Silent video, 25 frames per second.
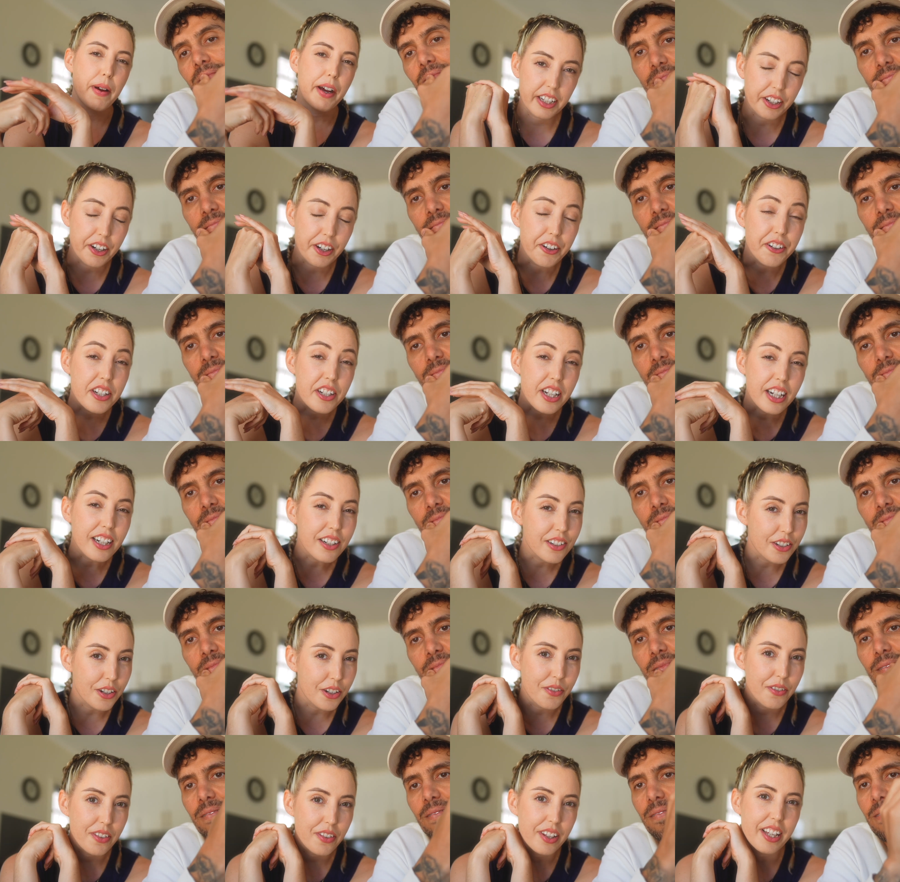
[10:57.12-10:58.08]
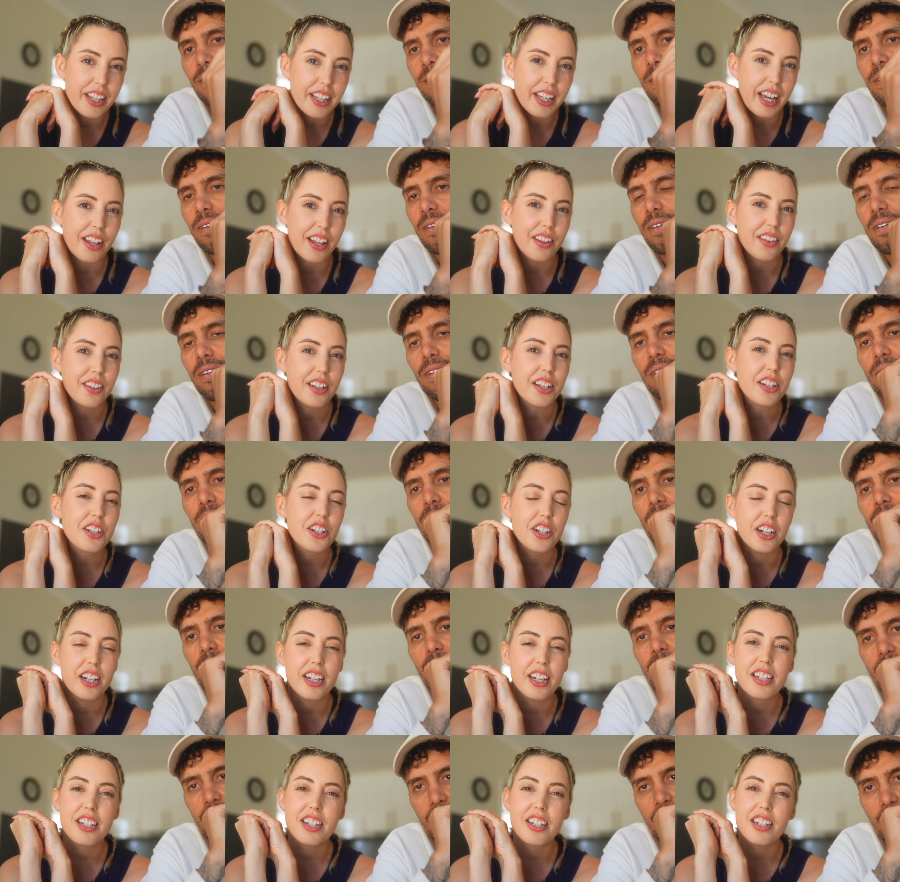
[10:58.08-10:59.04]
Speaker 1: about conduct of the Catholic
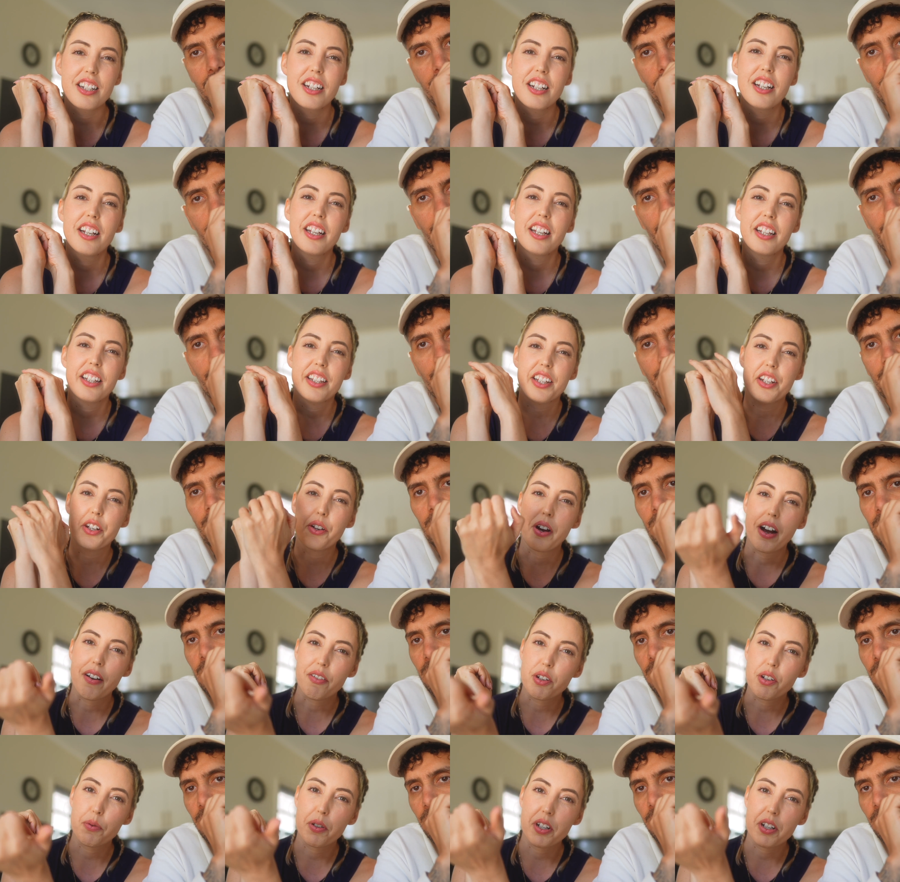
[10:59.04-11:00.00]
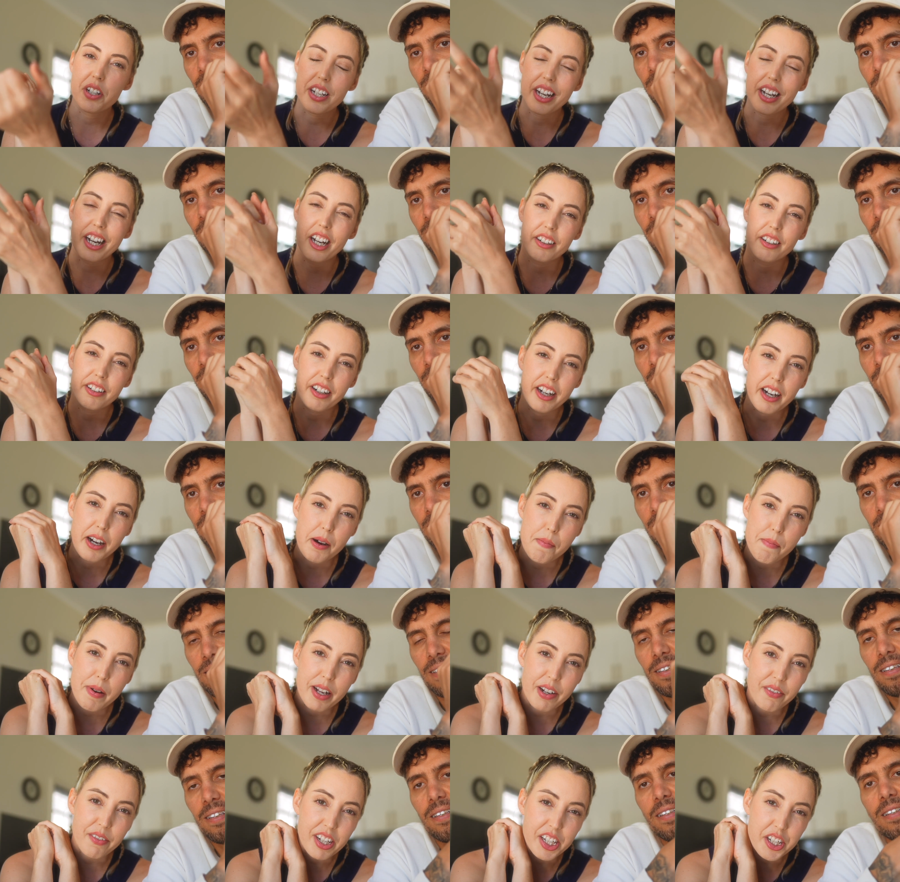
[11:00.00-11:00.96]
Church, then you'll have to watch our uh,
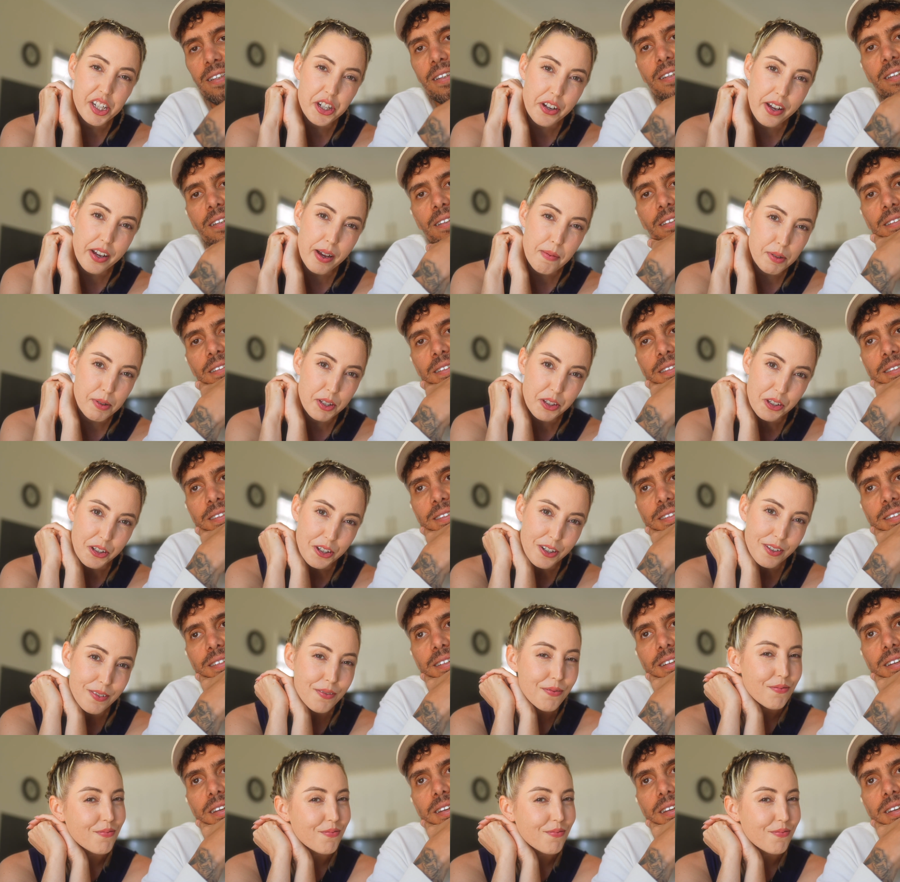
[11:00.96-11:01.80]
Benevento episode.